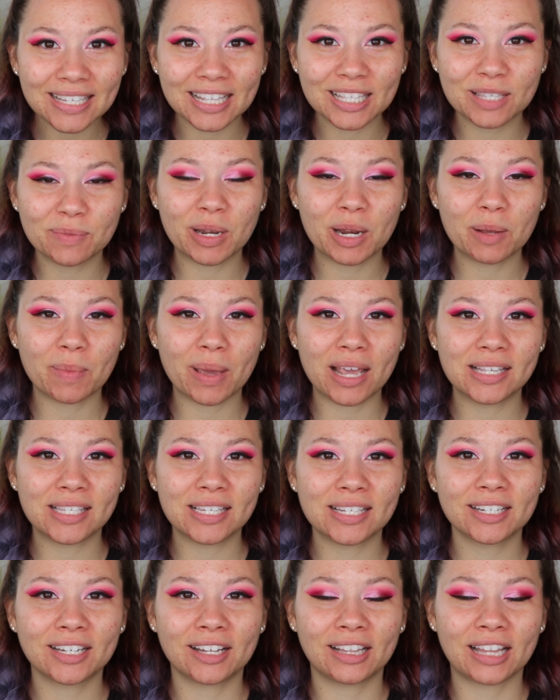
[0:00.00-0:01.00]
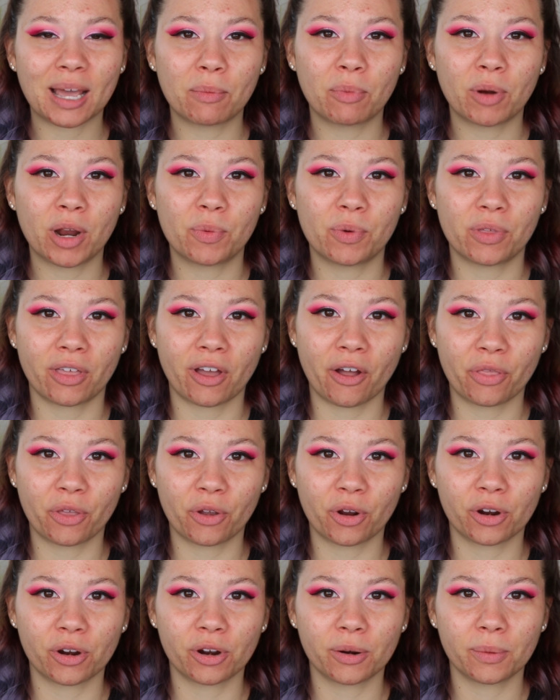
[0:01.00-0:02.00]
It's been amazing to collaborate with
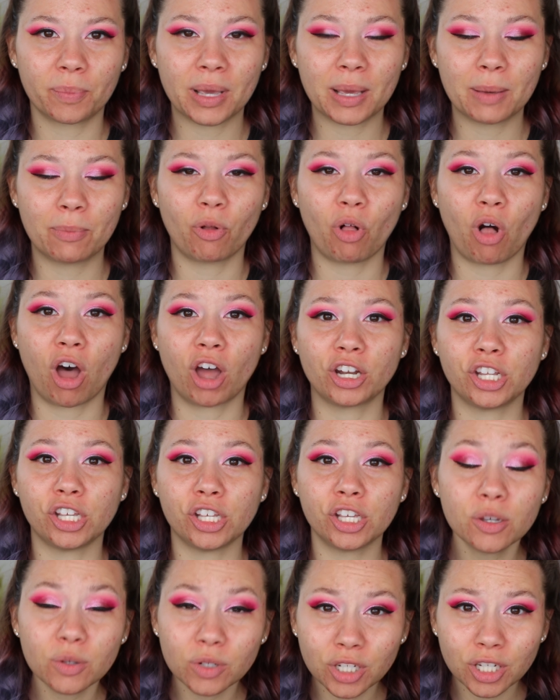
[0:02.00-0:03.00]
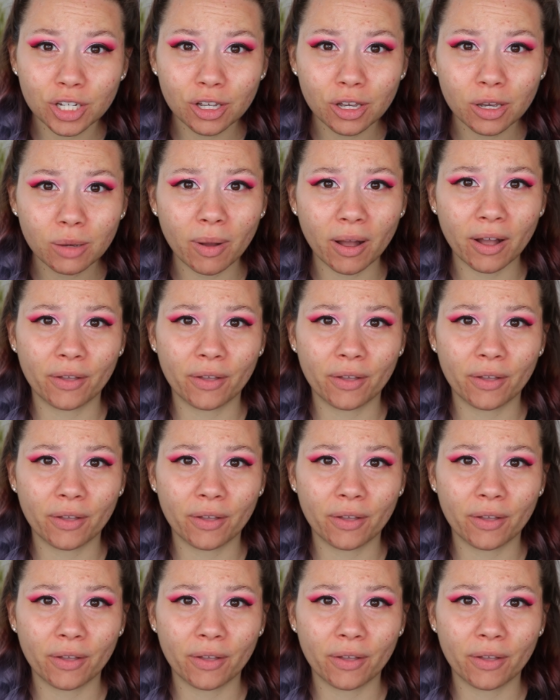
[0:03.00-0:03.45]
other people on YouTube,